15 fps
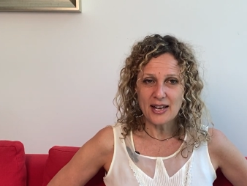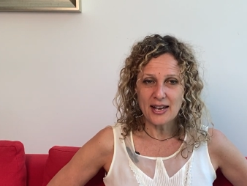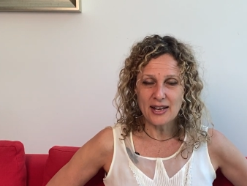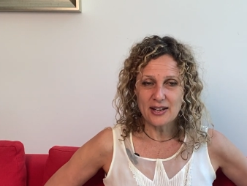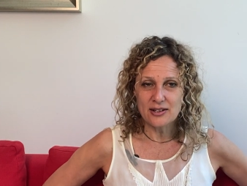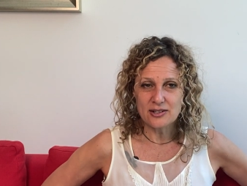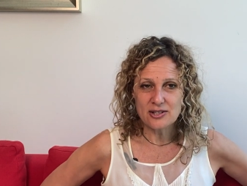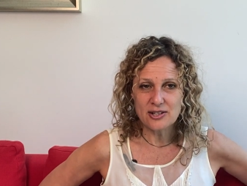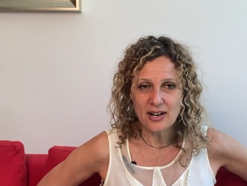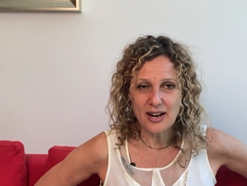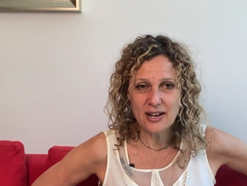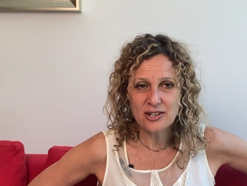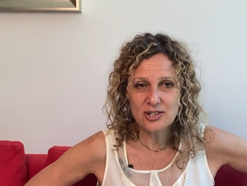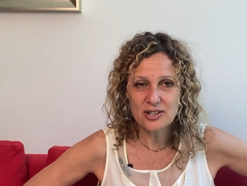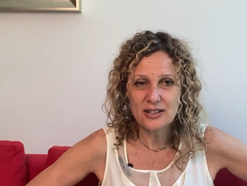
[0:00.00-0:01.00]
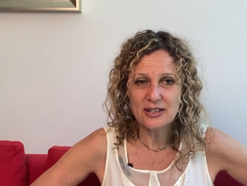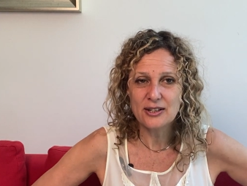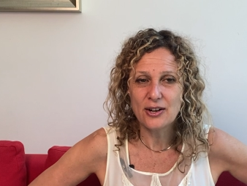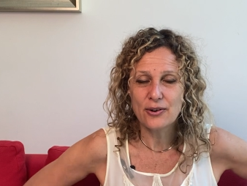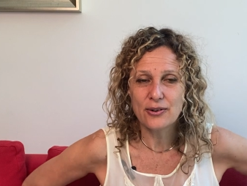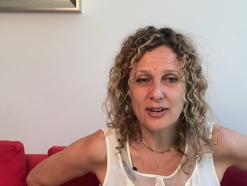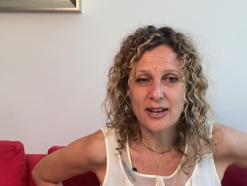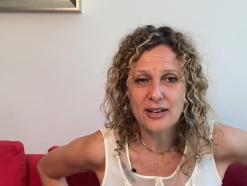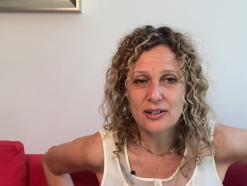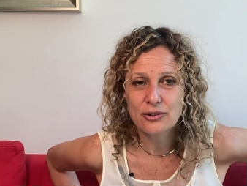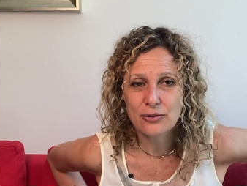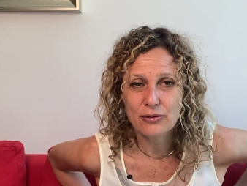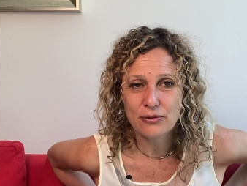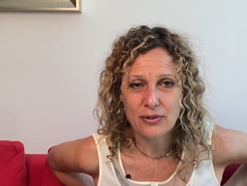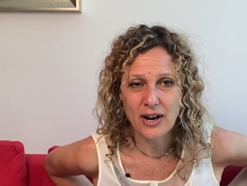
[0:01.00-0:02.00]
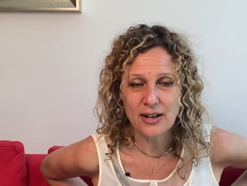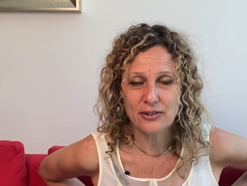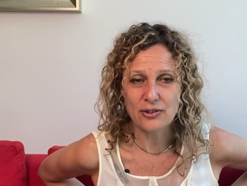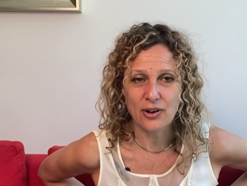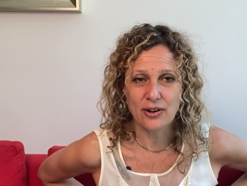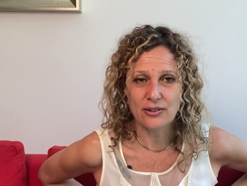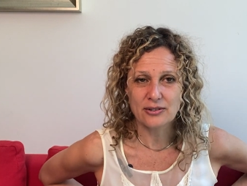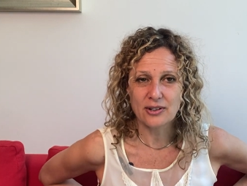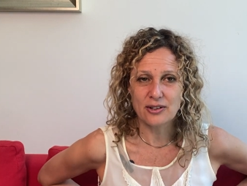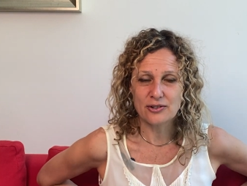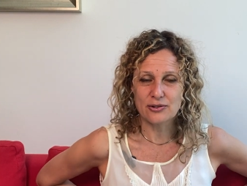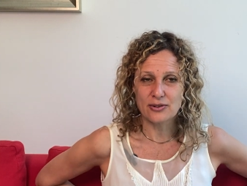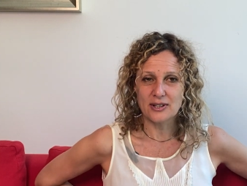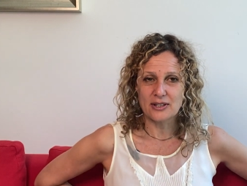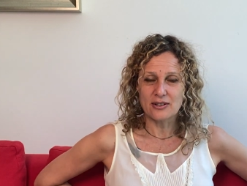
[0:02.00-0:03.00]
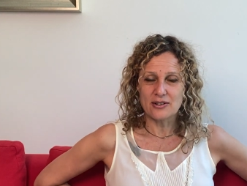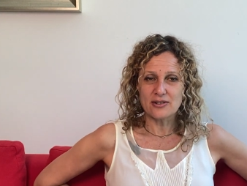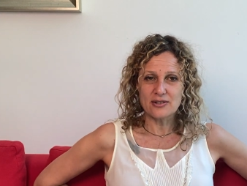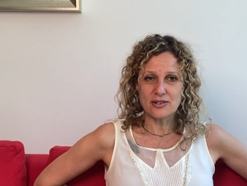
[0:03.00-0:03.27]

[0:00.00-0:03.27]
and they're actually located right on the adrenals,